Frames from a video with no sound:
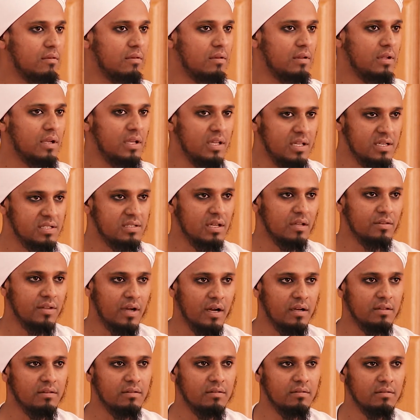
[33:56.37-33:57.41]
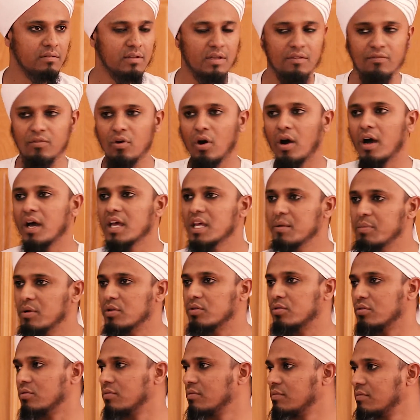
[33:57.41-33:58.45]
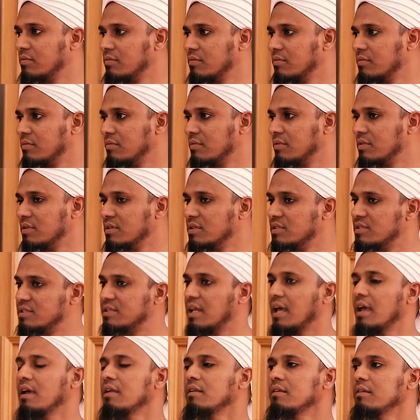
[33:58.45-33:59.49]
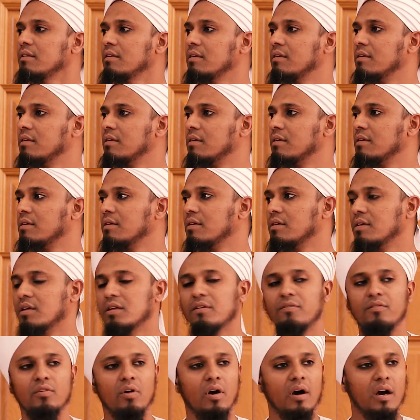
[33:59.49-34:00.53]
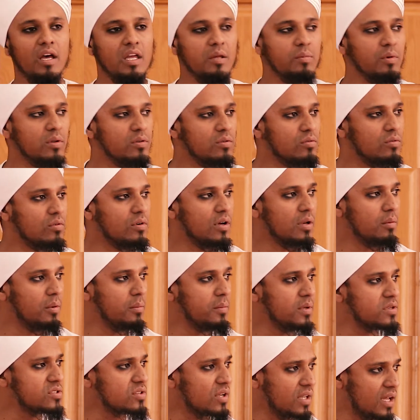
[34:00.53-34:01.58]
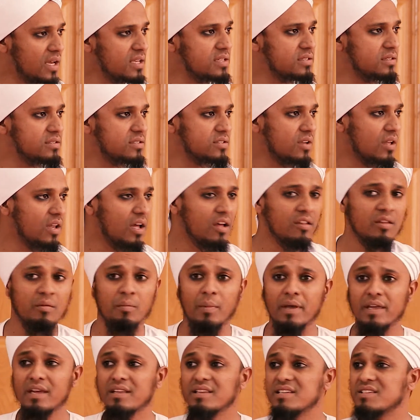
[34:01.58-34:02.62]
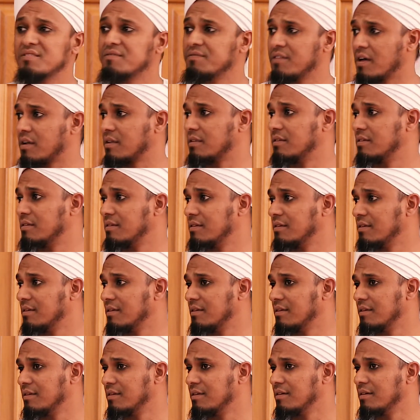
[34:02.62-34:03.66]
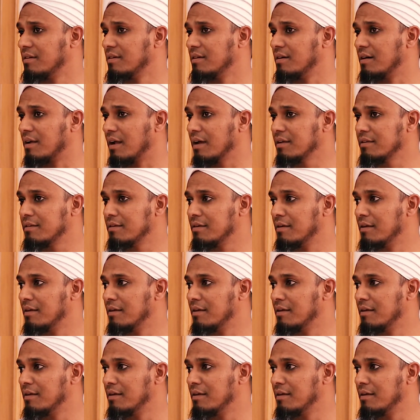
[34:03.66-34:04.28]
in istata'at, if you are able to. Stand if you are able to. Remember, the salah on the mayyit is fard, right?